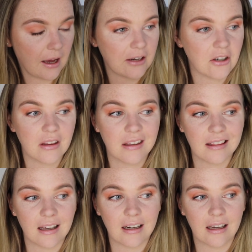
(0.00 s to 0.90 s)
I don't think
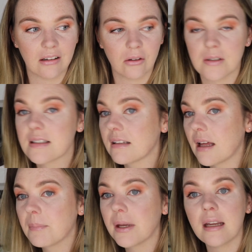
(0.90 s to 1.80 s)
that it looks
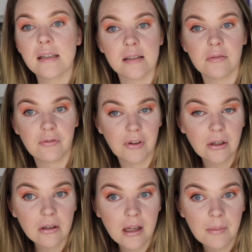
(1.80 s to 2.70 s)
clumpy, it doesn't
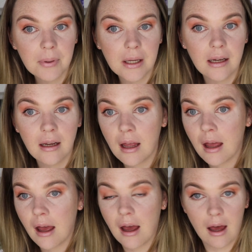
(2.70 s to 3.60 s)
feel clumpy,
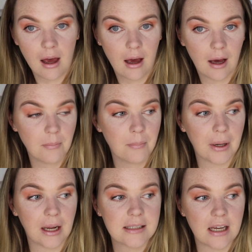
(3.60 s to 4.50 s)
um,
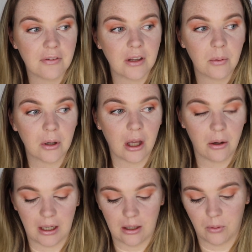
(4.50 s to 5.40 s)
but I definitely want to
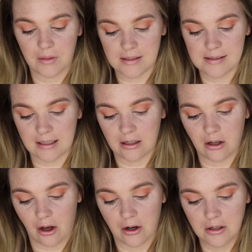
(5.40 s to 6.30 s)
go in with a second
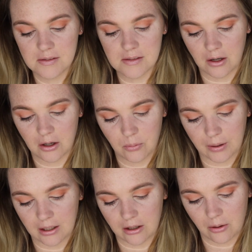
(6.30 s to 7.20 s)
coat, so
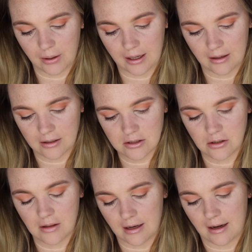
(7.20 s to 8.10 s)
we're going to go ahead and
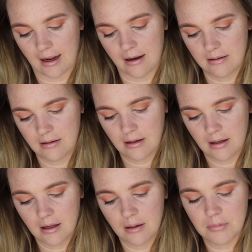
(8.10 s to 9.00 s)
do that now.
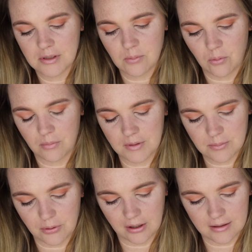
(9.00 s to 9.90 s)
Just warm this
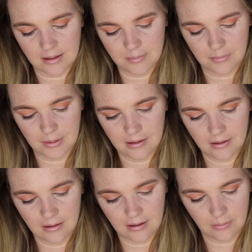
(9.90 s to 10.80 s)
product up a bit.
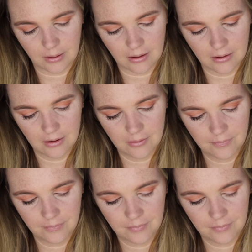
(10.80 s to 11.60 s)
Here we go.